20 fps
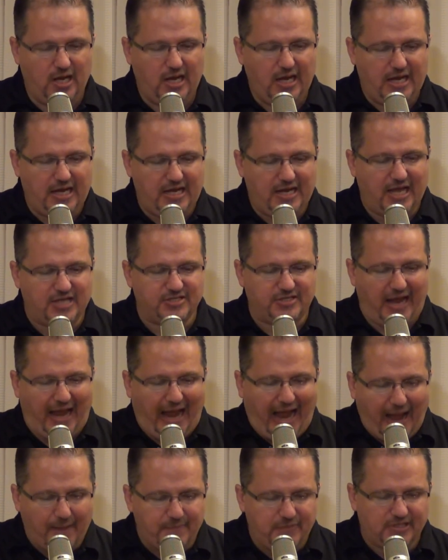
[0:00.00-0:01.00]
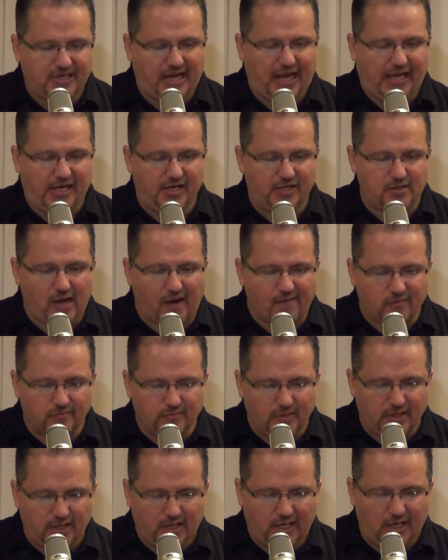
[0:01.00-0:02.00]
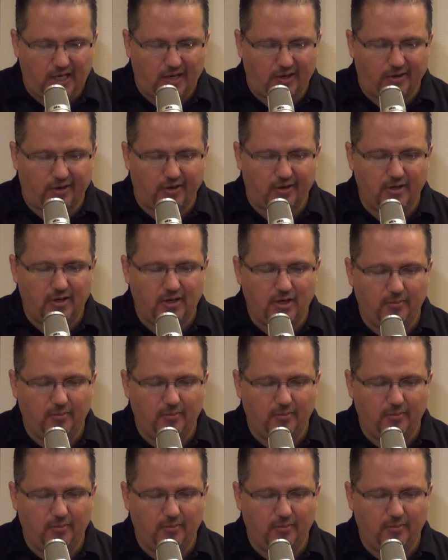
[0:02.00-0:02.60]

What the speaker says: He has abdicated government here